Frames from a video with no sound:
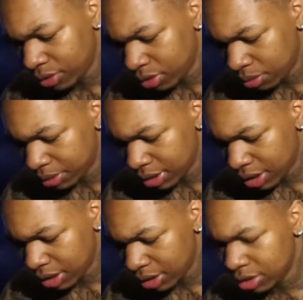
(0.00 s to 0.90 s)
You know what I'm
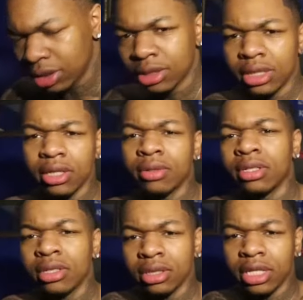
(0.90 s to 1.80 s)
saying?
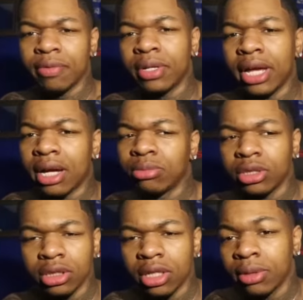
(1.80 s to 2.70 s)
It's giving like I'm
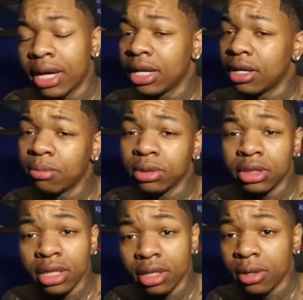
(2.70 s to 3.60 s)
just
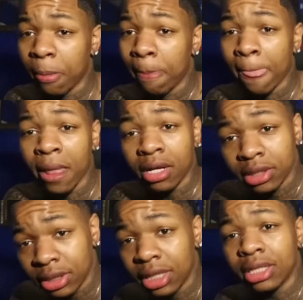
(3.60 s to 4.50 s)
here
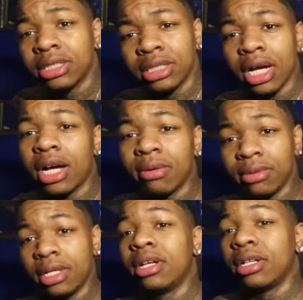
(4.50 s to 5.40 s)
to get the
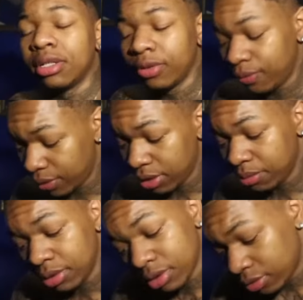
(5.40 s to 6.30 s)
job done. You feel
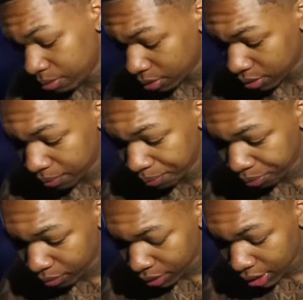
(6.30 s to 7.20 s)
me? Oh, bro.
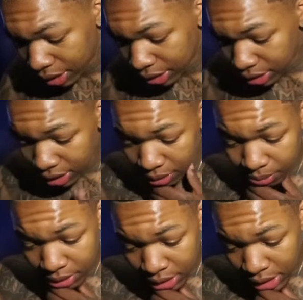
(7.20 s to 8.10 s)
Next
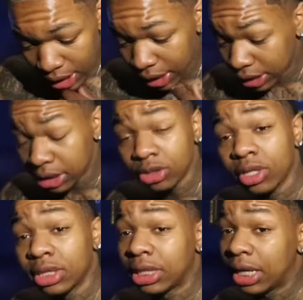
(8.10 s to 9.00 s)
up, I like this
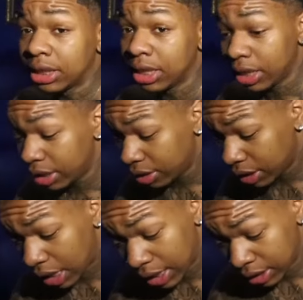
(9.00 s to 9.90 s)
dress. I like the
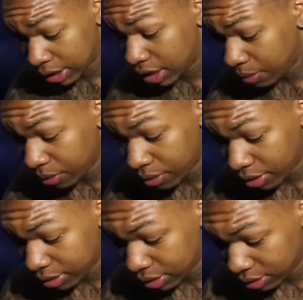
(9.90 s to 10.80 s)
hair. I like the camera
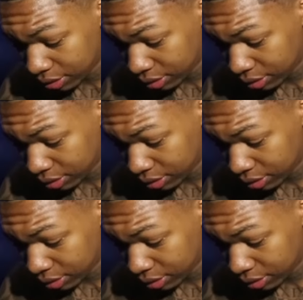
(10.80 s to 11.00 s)
quality.